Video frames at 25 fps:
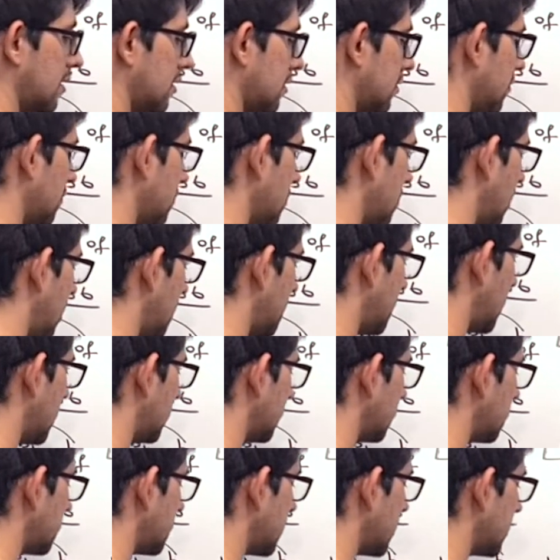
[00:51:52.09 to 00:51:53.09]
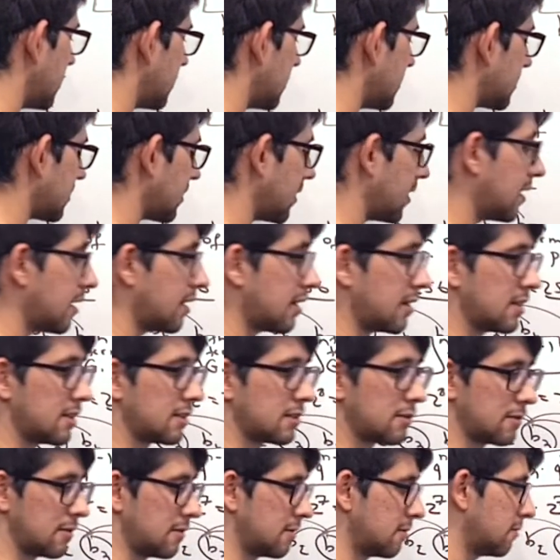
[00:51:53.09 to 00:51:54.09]
So you have alternating
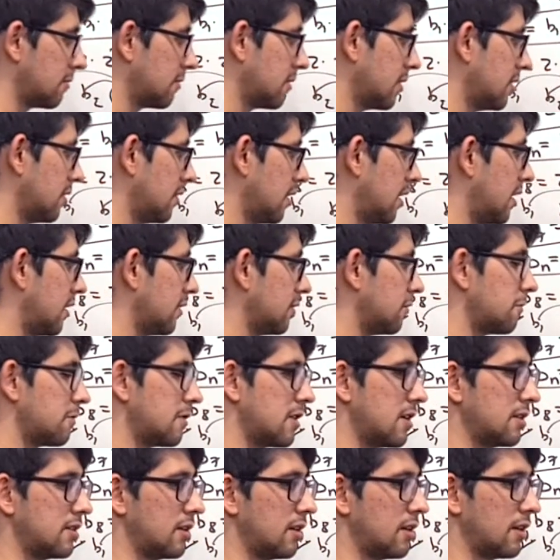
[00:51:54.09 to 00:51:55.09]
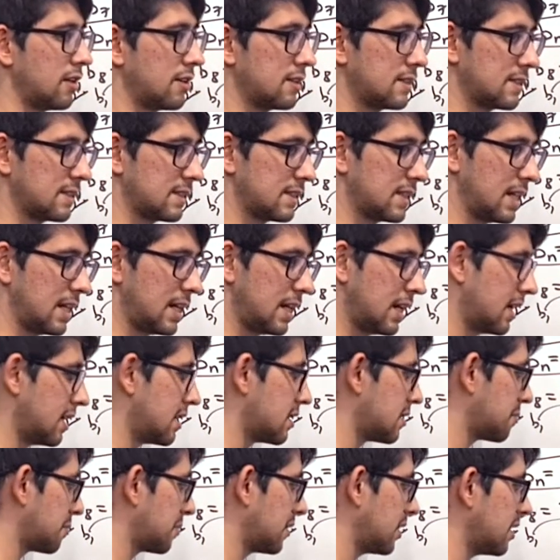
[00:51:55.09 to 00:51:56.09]
signs. Okay? Alternating
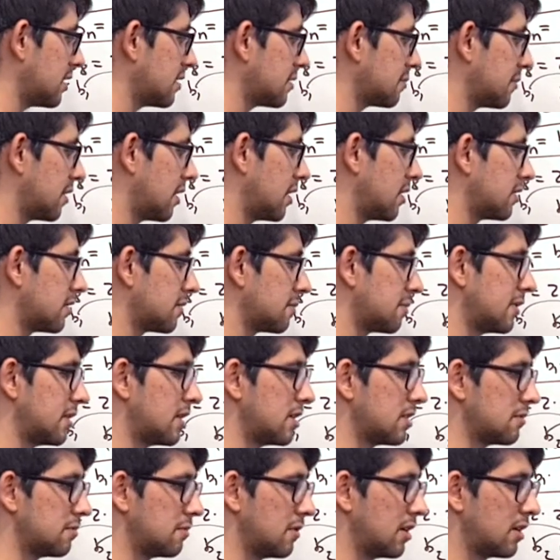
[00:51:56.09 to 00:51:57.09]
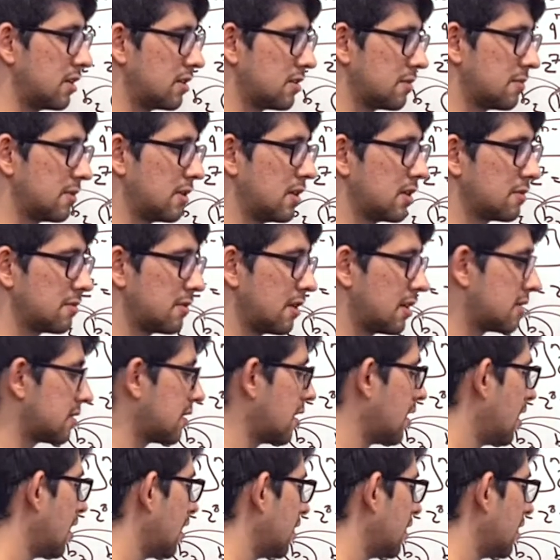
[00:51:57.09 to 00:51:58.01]
signs. Plus, minus, plus, minus, plus, minus.